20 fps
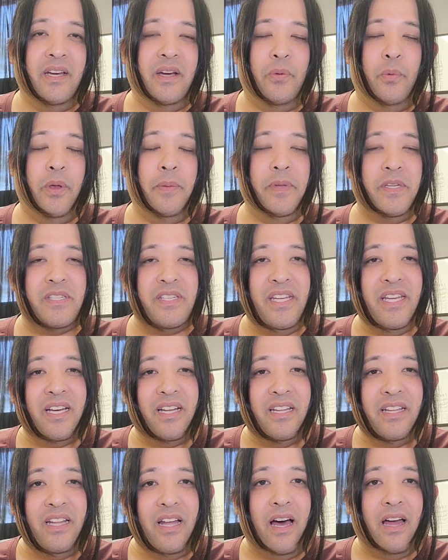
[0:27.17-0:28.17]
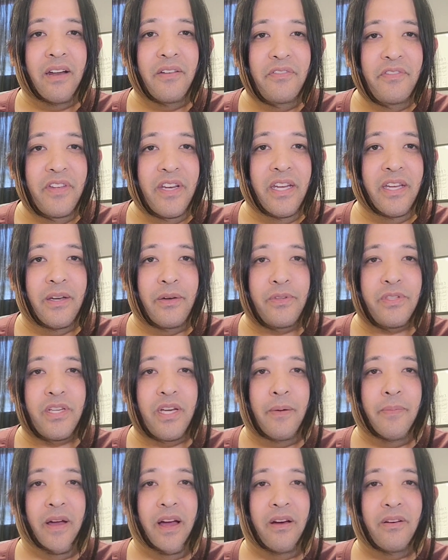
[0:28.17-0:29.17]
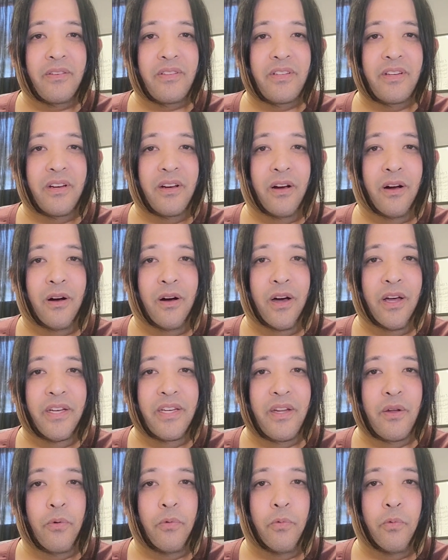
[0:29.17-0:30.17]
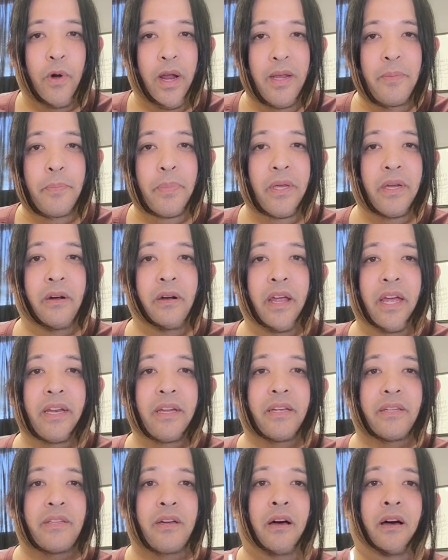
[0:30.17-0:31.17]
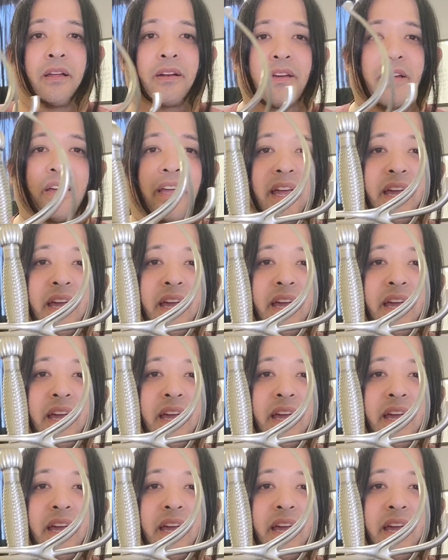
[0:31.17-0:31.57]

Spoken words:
we've been seeing a lot of videos come out on rapier and katana,